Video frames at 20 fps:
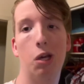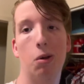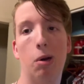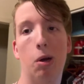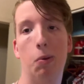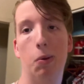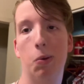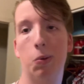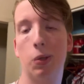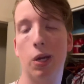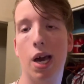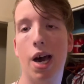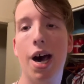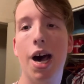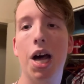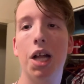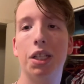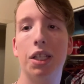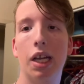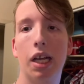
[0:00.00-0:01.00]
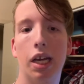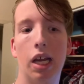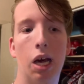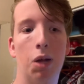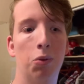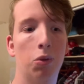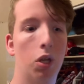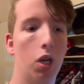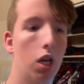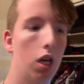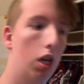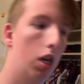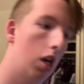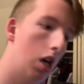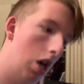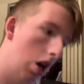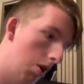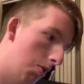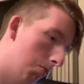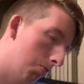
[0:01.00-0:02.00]
my room, guys, and then I'm gonna
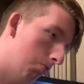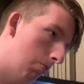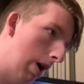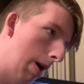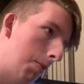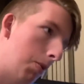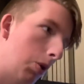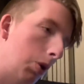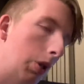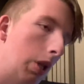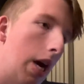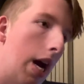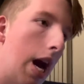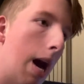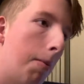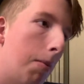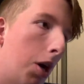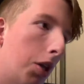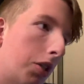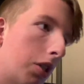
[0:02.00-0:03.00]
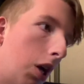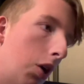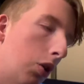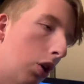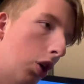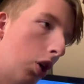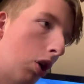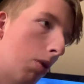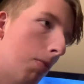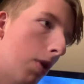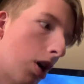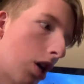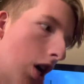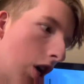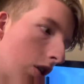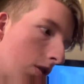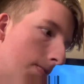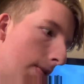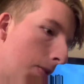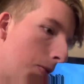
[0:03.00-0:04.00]
um, while I'm doing that, I'm also I'm gonna do a
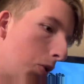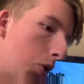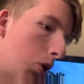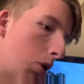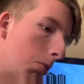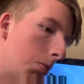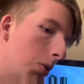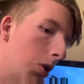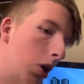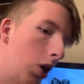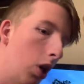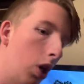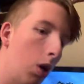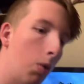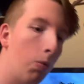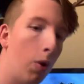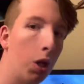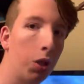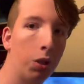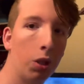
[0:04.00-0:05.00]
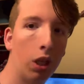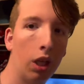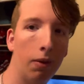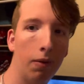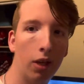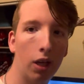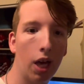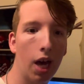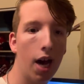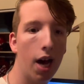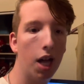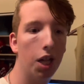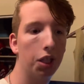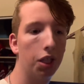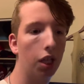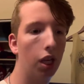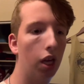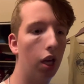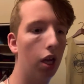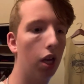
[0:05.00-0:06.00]
montage of my room, watching TV, guys,
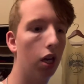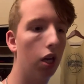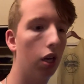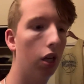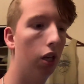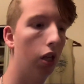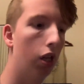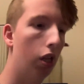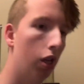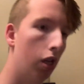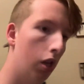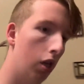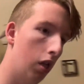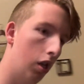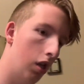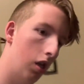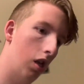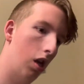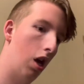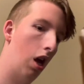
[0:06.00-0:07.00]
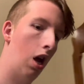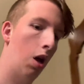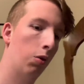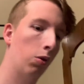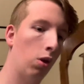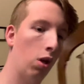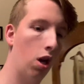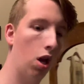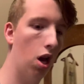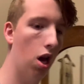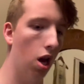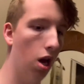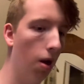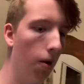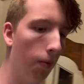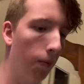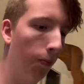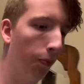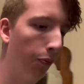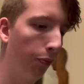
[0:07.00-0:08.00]
and and I'm gonna
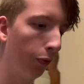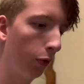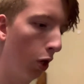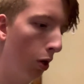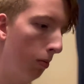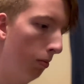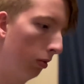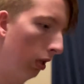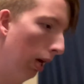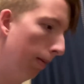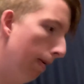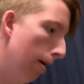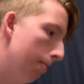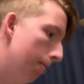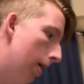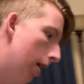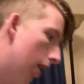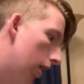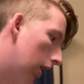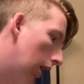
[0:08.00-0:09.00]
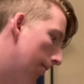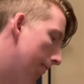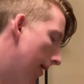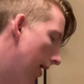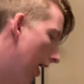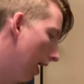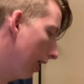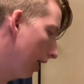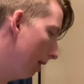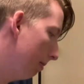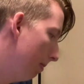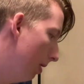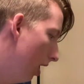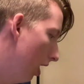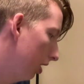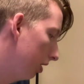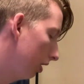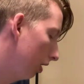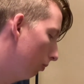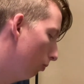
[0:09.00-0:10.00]
um take my meds, take my nighttime
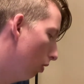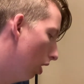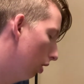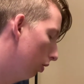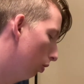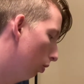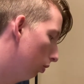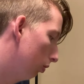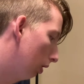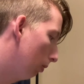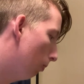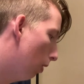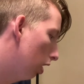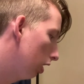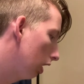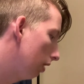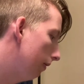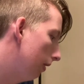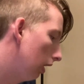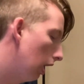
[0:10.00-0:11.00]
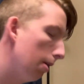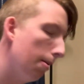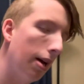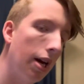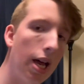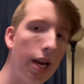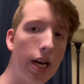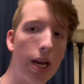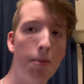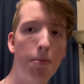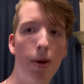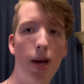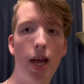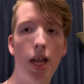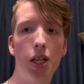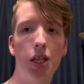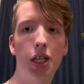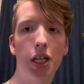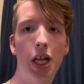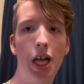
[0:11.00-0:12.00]
meds, unload, watch TV, take my nighttime
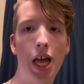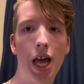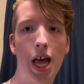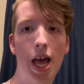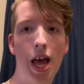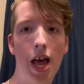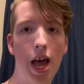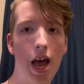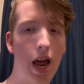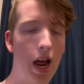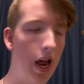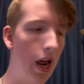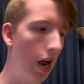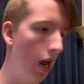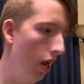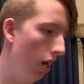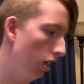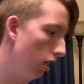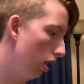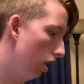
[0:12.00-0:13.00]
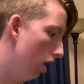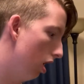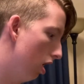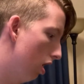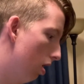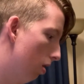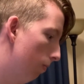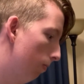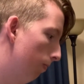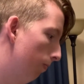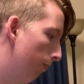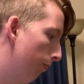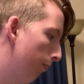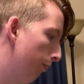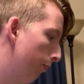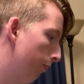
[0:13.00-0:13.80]
meds, and um,